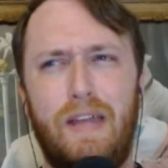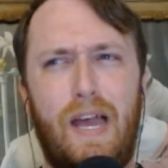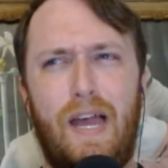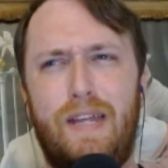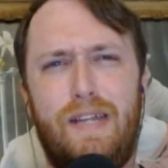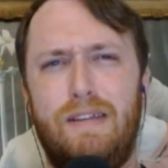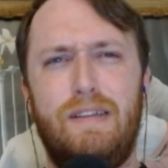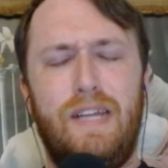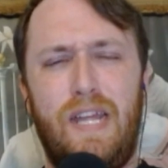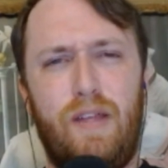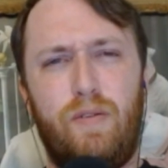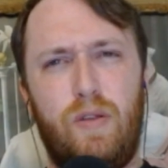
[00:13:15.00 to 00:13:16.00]
I,
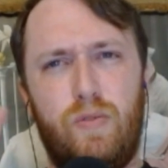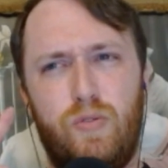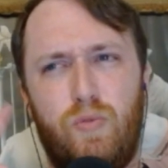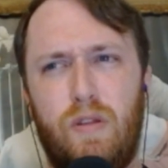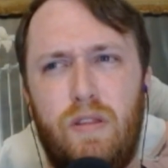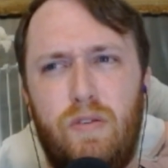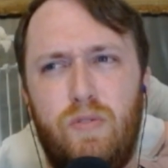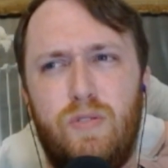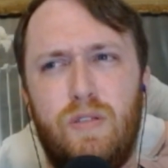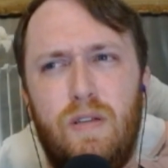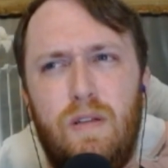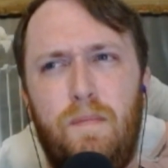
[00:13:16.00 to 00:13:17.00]
it, it was one of those.
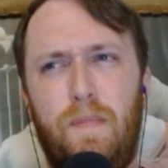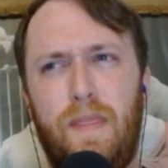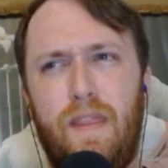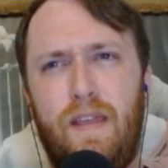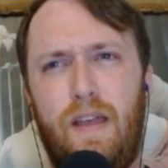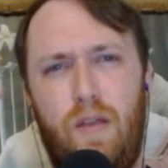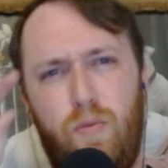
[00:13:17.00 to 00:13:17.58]
I